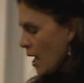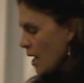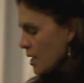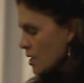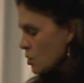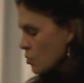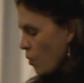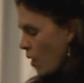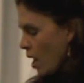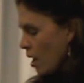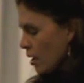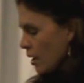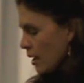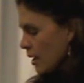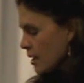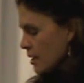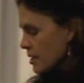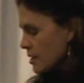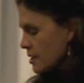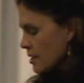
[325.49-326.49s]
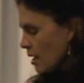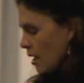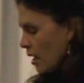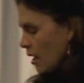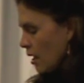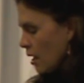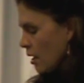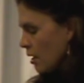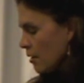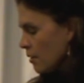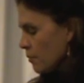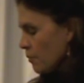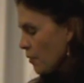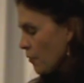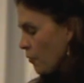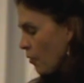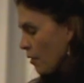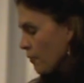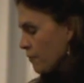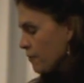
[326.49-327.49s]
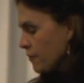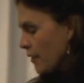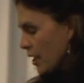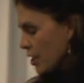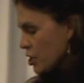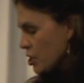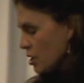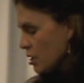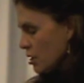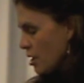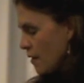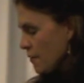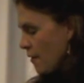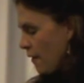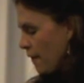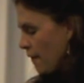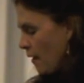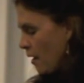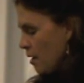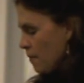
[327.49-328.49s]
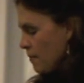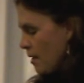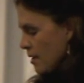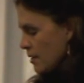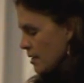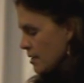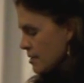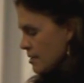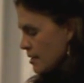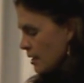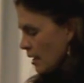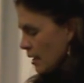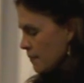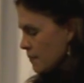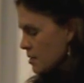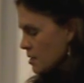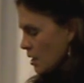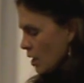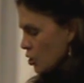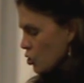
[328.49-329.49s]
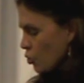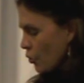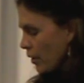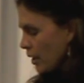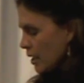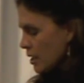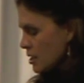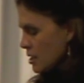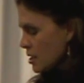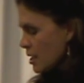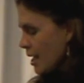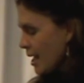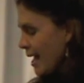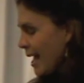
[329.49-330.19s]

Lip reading: as well as perform flexion of the thumb at the CMC joint.